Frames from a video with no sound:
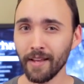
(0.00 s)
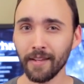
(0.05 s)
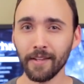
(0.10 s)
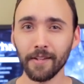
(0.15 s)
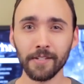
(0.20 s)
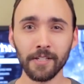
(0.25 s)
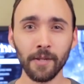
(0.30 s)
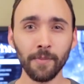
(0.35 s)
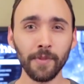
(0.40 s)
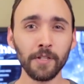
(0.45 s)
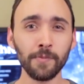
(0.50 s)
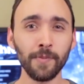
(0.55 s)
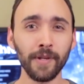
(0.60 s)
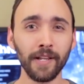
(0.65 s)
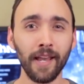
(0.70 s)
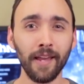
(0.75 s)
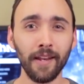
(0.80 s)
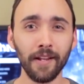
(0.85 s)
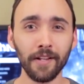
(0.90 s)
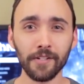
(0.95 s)
Now, some of these
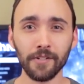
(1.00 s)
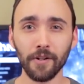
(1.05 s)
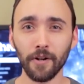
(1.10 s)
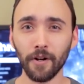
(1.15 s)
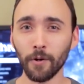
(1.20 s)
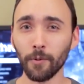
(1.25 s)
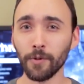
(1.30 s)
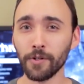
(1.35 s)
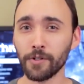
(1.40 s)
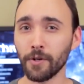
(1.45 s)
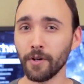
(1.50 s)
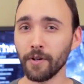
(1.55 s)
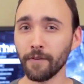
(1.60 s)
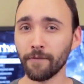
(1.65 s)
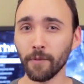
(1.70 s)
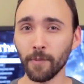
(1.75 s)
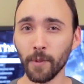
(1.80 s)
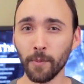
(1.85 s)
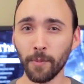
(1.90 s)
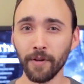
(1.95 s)
mechanics are returning
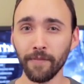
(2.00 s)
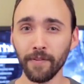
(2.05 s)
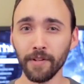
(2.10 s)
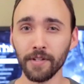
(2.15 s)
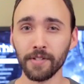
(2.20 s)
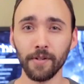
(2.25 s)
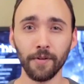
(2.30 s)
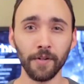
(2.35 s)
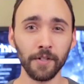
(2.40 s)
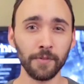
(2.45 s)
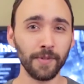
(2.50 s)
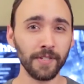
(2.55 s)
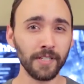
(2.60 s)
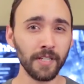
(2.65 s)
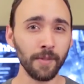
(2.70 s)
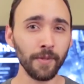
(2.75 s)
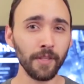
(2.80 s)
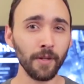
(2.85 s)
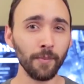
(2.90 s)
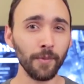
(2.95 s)
from the previous series, but
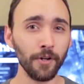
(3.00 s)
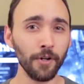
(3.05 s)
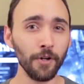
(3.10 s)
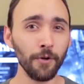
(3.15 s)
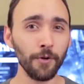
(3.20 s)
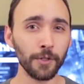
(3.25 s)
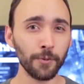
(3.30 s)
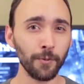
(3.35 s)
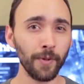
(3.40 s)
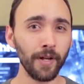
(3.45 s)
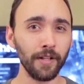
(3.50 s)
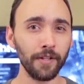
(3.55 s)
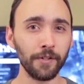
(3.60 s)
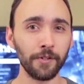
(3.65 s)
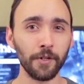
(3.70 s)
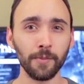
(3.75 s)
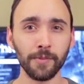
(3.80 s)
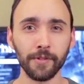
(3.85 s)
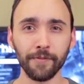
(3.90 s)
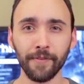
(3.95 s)
some of them are new as well in
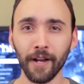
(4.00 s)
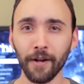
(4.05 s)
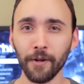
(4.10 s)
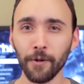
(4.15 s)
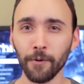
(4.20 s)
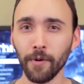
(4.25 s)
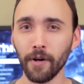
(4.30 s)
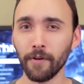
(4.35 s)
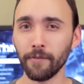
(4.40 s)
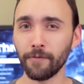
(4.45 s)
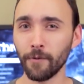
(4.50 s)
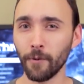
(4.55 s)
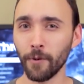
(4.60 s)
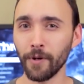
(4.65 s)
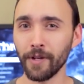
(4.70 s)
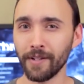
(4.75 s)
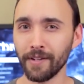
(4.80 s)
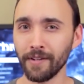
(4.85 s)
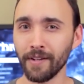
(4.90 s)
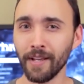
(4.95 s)
terms of how you
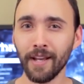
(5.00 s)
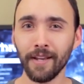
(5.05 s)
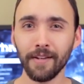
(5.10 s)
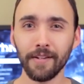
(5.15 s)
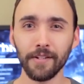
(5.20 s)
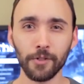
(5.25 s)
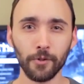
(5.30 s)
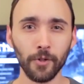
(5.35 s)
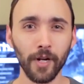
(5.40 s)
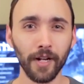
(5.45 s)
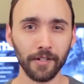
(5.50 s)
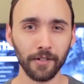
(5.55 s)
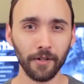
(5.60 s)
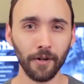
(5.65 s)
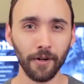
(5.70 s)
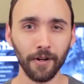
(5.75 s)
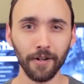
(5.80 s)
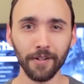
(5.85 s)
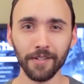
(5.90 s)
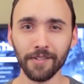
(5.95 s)
avoid and distract
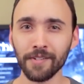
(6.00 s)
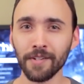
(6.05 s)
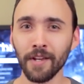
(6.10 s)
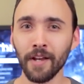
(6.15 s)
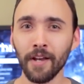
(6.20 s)
guards.